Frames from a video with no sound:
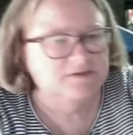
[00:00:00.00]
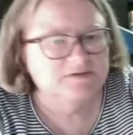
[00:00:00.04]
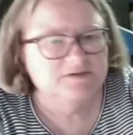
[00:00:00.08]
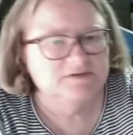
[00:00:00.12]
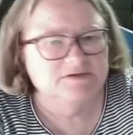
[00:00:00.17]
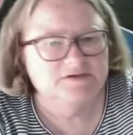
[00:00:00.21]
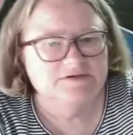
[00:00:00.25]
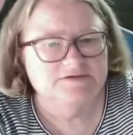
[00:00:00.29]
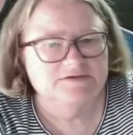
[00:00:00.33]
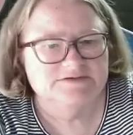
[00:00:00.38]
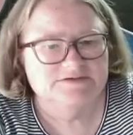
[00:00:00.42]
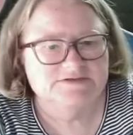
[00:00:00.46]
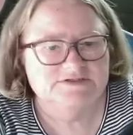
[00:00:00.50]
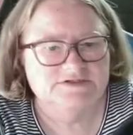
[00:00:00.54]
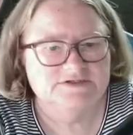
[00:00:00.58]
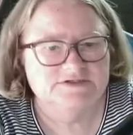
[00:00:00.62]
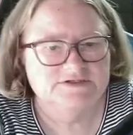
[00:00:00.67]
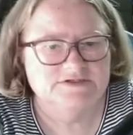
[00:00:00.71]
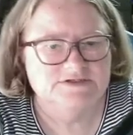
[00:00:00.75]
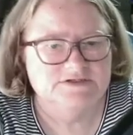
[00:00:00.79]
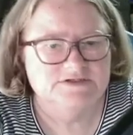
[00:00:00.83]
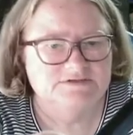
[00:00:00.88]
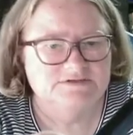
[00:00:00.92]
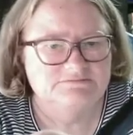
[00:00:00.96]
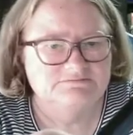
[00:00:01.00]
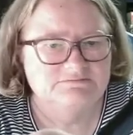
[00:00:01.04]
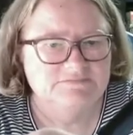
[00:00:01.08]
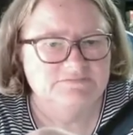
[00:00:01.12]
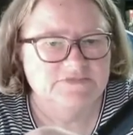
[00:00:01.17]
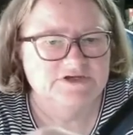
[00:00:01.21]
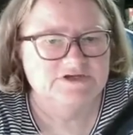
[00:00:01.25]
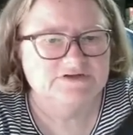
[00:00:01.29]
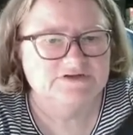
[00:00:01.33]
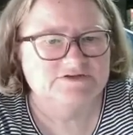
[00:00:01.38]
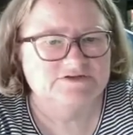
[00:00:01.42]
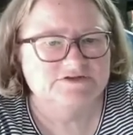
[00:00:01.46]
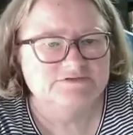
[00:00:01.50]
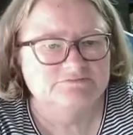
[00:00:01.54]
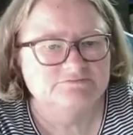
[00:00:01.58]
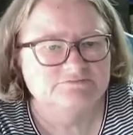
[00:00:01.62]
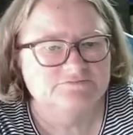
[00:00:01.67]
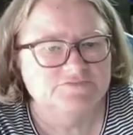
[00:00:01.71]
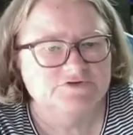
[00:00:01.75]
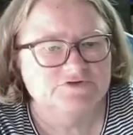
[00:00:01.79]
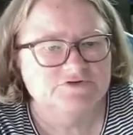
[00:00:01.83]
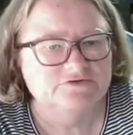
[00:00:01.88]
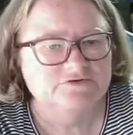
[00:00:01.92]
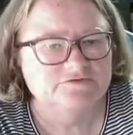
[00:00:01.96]
Here's the hex
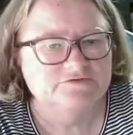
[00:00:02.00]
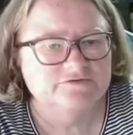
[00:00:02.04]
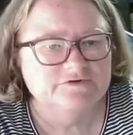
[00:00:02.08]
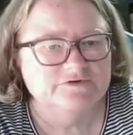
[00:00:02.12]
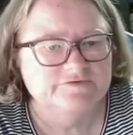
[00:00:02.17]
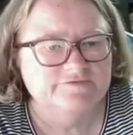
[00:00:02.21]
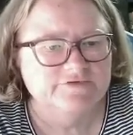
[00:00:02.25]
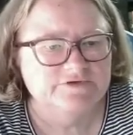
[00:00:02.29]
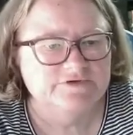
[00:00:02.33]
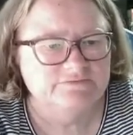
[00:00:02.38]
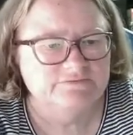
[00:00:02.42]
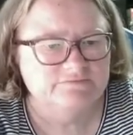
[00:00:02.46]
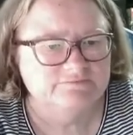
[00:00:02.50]
screwdriver.